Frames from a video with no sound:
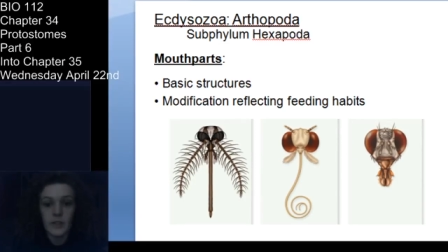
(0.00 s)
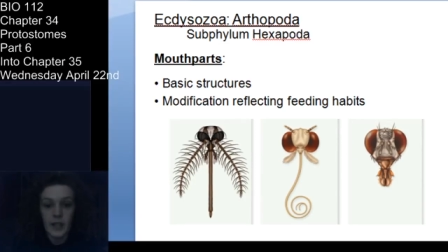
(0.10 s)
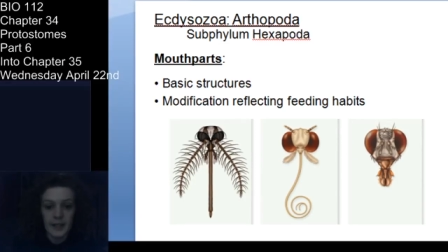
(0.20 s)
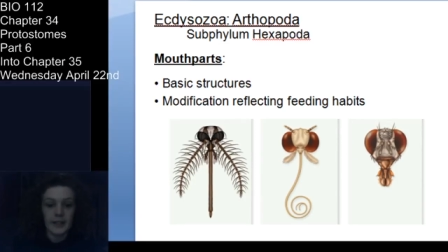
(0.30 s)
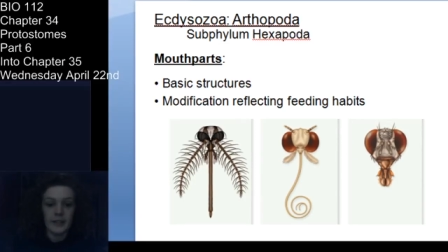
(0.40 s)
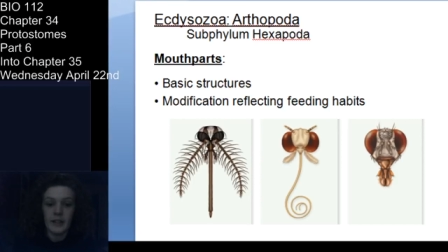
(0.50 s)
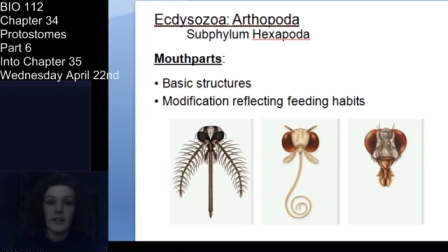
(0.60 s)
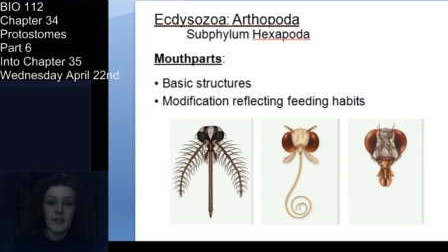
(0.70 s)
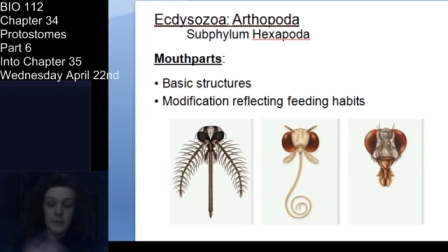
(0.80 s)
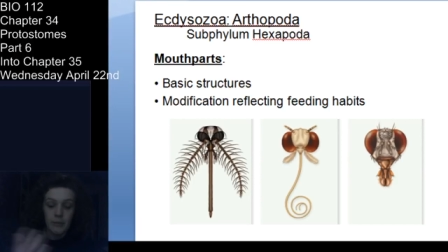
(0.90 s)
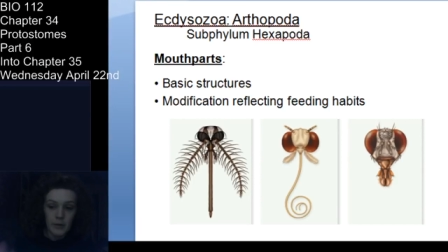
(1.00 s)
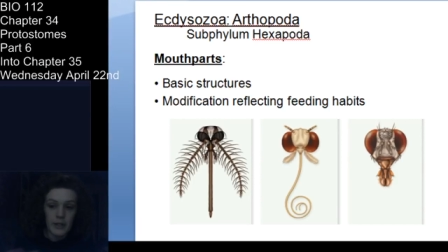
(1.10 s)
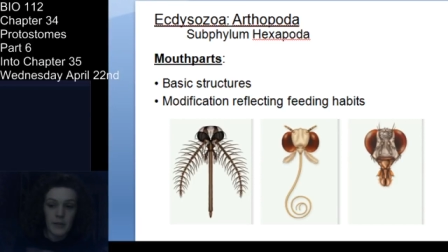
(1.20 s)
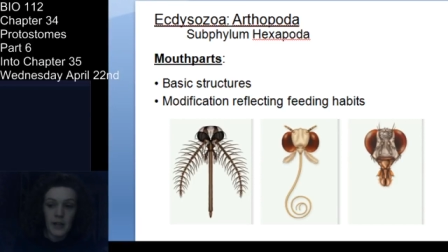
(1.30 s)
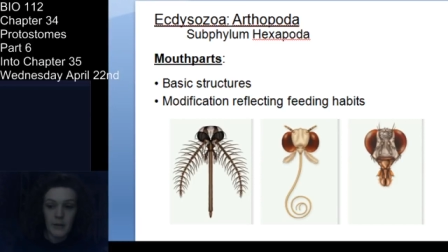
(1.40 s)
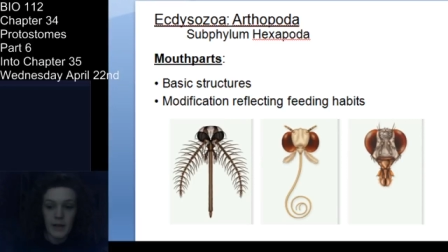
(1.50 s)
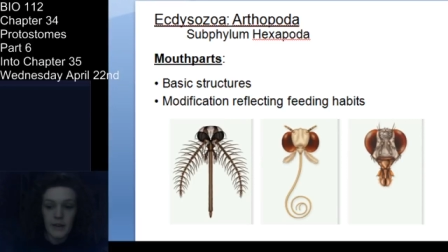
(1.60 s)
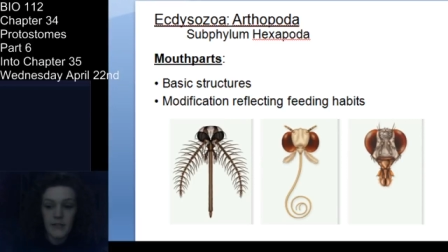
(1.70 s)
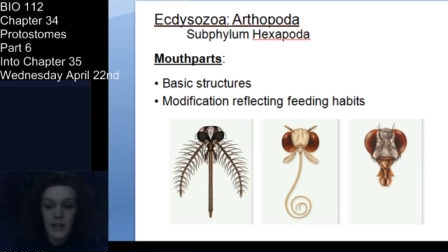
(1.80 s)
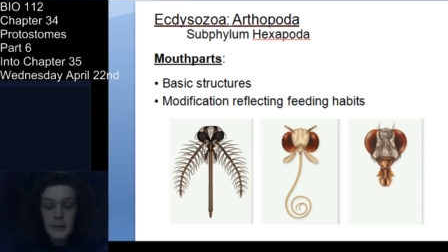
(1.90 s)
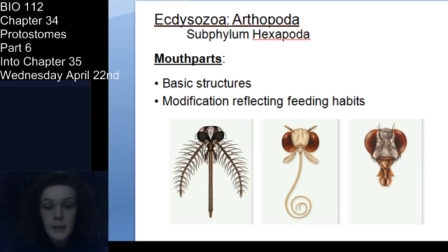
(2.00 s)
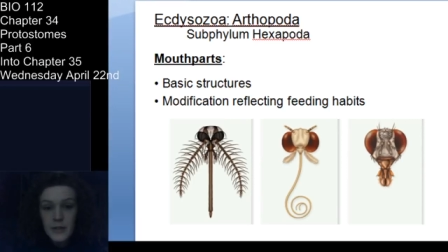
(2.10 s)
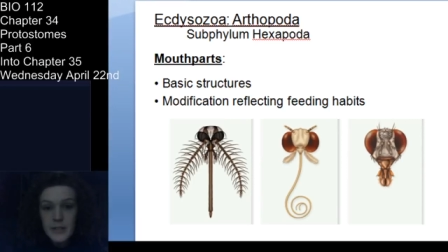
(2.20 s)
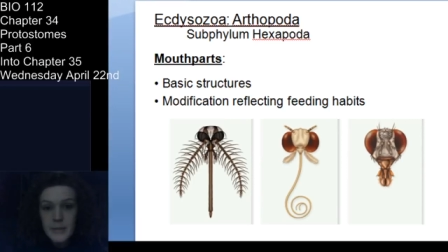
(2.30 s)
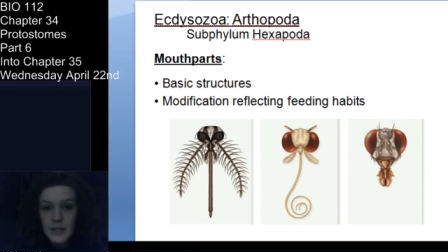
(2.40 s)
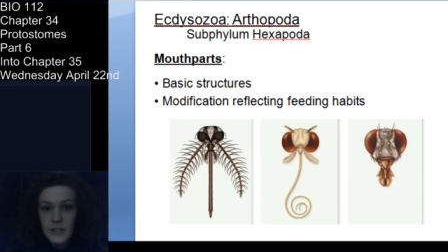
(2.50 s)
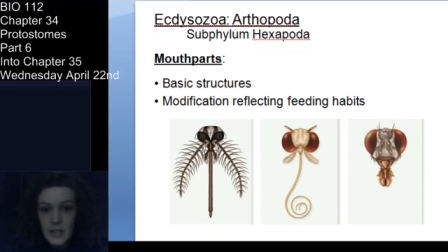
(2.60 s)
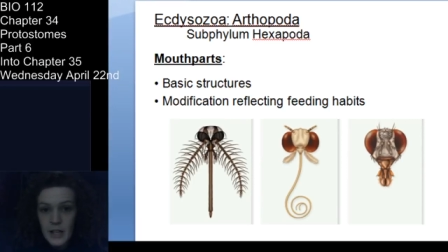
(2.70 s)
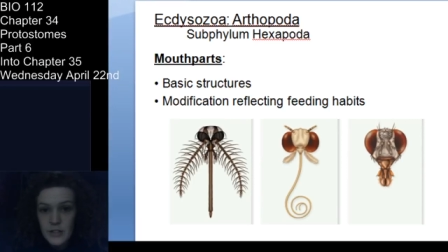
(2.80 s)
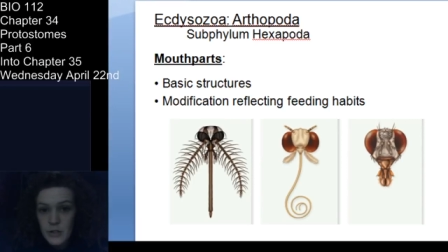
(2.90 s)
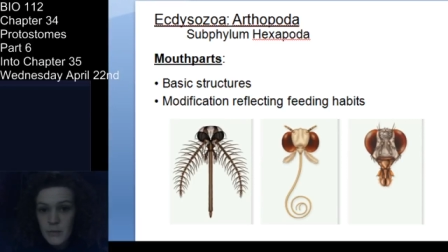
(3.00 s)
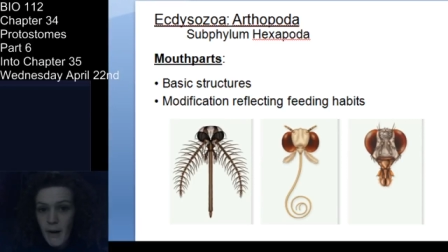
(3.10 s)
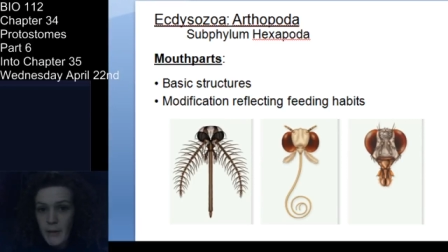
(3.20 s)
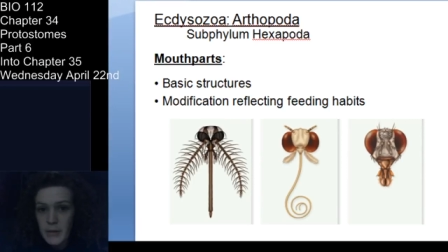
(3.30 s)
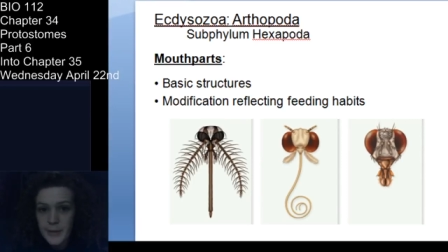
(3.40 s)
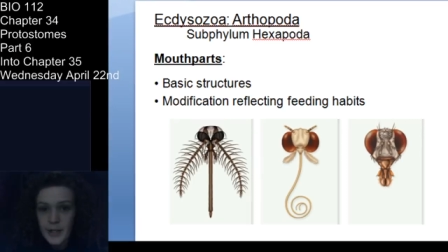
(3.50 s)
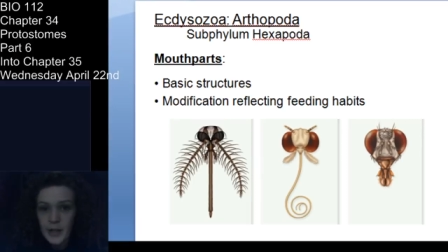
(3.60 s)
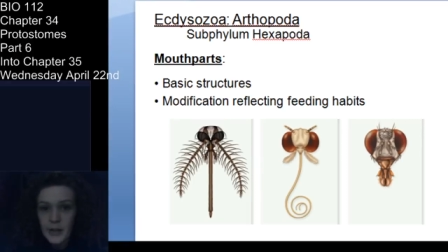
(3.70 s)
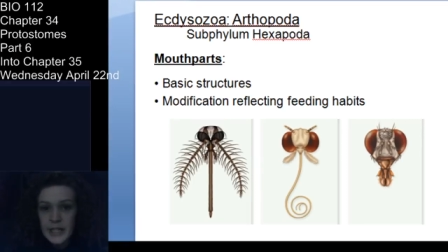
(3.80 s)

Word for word: Okay, and there's a pretty wide array of feeding modes because, as you probably know,